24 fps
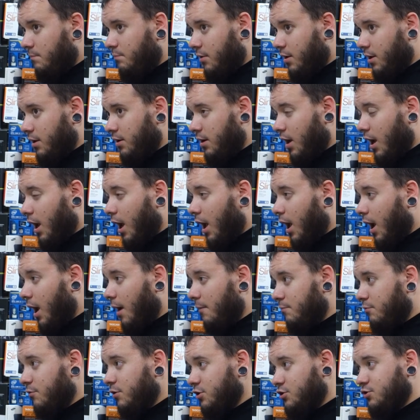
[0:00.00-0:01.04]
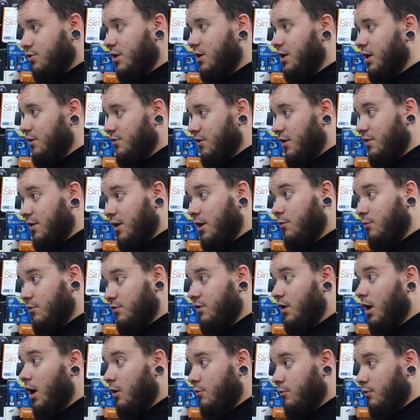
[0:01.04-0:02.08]
But I'm pretty sure they did, because I think it was
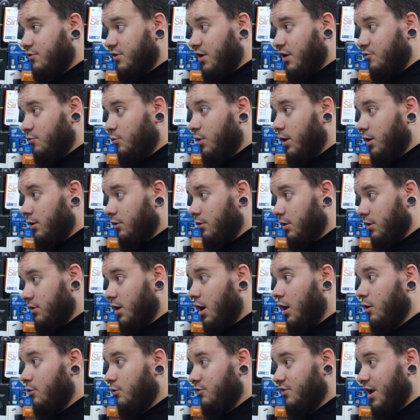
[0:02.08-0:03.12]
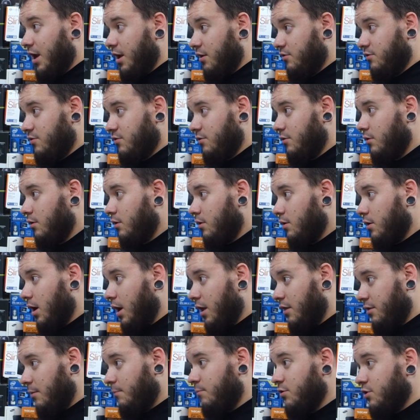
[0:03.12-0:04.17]
the Aquos S1, or like the Aquos S.
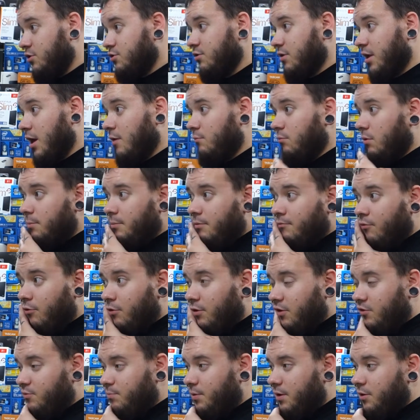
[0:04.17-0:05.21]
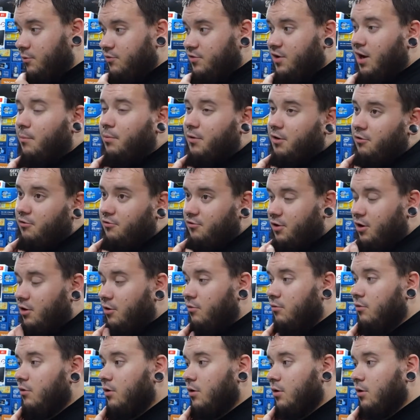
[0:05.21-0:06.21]
I'm pretty sure they had one before this, but it was a couple years ago.